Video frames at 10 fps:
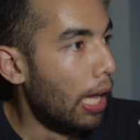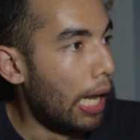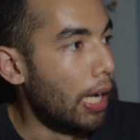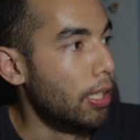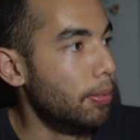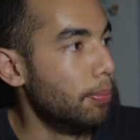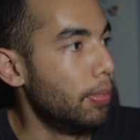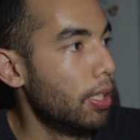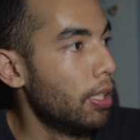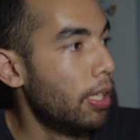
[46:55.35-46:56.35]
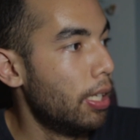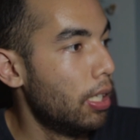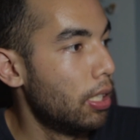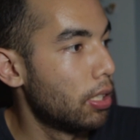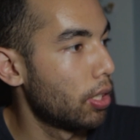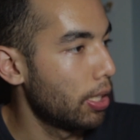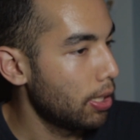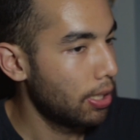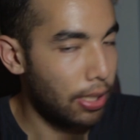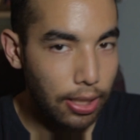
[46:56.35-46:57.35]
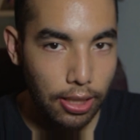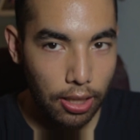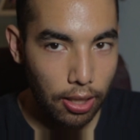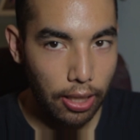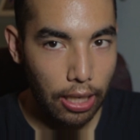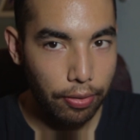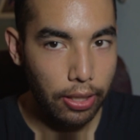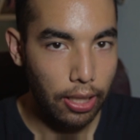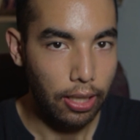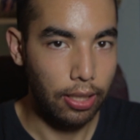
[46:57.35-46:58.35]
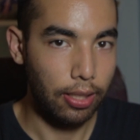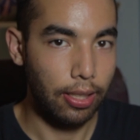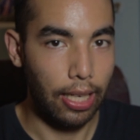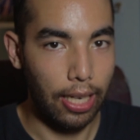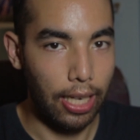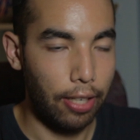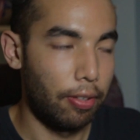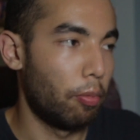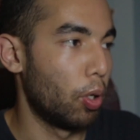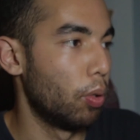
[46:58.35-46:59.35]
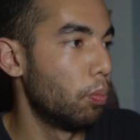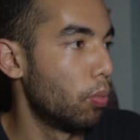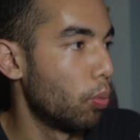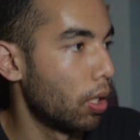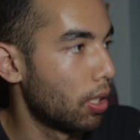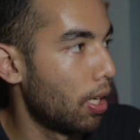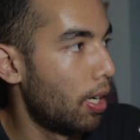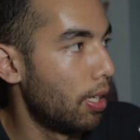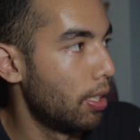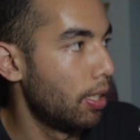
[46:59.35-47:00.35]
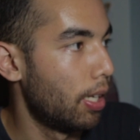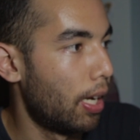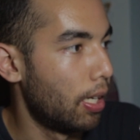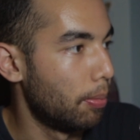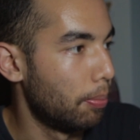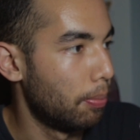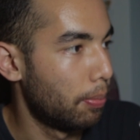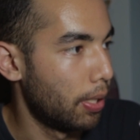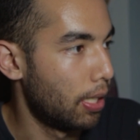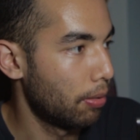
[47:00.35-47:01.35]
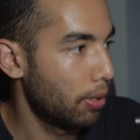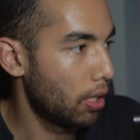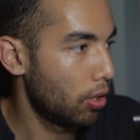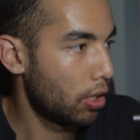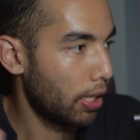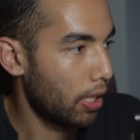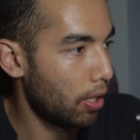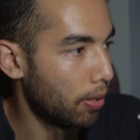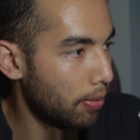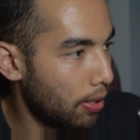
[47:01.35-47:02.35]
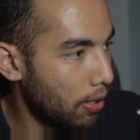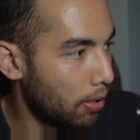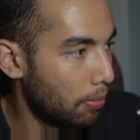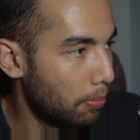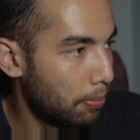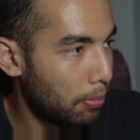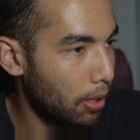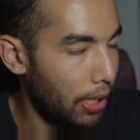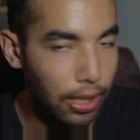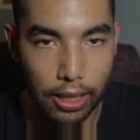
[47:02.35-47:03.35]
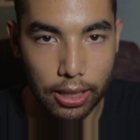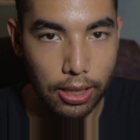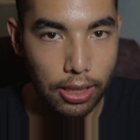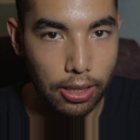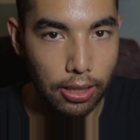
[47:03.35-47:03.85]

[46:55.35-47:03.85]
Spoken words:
one. So this is not like everything that I have ever worked on, but definitely go check out the playlist